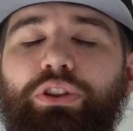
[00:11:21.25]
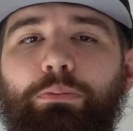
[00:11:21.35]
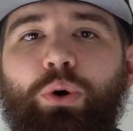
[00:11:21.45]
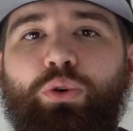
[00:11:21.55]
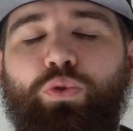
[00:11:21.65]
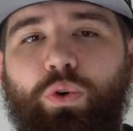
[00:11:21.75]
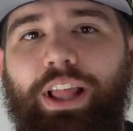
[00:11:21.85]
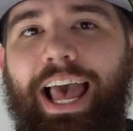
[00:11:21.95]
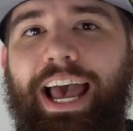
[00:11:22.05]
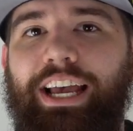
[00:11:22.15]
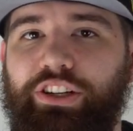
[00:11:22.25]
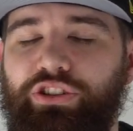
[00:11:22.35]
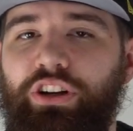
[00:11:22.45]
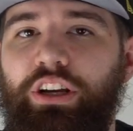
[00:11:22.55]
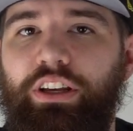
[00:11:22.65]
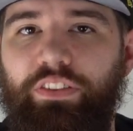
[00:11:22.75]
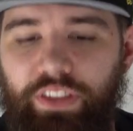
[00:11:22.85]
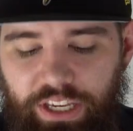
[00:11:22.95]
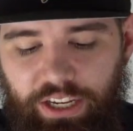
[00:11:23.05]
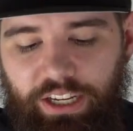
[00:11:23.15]
with the Motorola Edge,
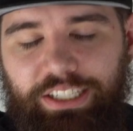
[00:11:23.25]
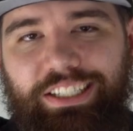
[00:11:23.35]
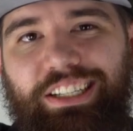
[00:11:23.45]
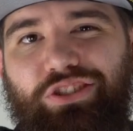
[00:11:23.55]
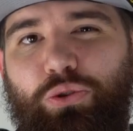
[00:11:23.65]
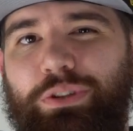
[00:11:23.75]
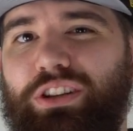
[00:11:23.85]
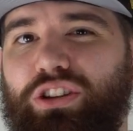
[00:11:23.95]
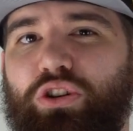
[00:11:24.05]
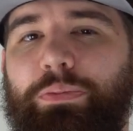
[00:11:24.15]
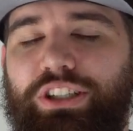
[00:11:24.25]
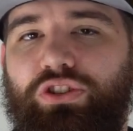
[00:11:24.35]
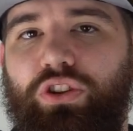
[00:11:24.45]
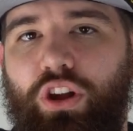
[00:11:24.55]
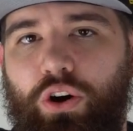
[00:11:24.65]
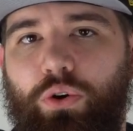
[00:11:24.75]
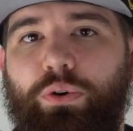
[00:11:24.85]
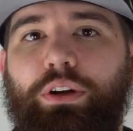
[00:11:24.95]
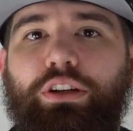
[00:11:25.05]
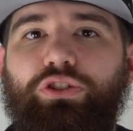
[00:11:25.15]
the sensor was a little bit
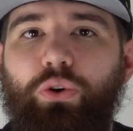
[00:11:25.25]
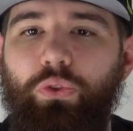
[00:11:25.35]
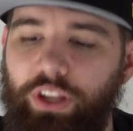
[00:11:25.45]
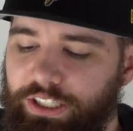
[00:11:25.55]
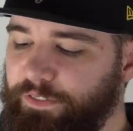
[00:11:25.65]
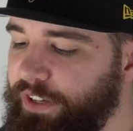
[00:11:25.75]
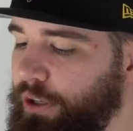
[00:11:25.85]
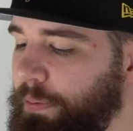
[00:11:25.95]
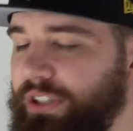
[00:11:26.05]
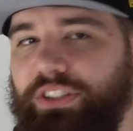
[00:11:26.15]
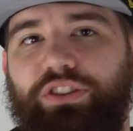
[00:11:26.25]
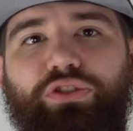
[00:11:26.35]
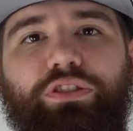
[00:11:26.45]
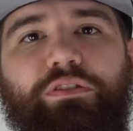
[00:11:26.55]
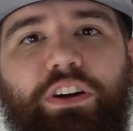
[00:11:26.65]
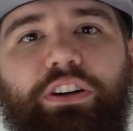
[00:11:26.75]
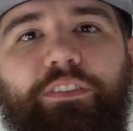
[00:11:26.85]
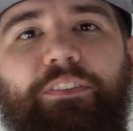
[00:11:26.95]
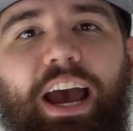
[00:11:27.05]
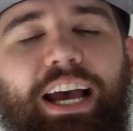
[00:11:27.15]
slow. So this fingerprint sensor is
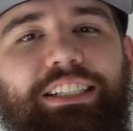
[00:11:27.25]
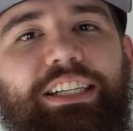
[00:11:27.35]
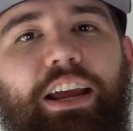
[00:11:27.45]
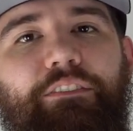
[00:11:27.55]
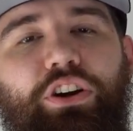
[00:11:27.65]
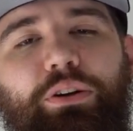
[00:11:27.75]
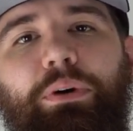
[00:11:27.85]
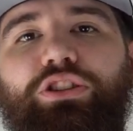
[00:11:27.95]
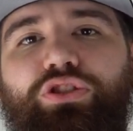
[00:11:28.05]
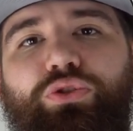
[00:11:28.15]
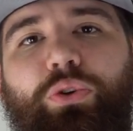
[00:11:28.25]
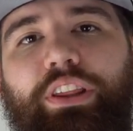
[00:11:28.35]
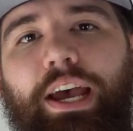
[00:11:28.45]
very fast, and I very much enjoy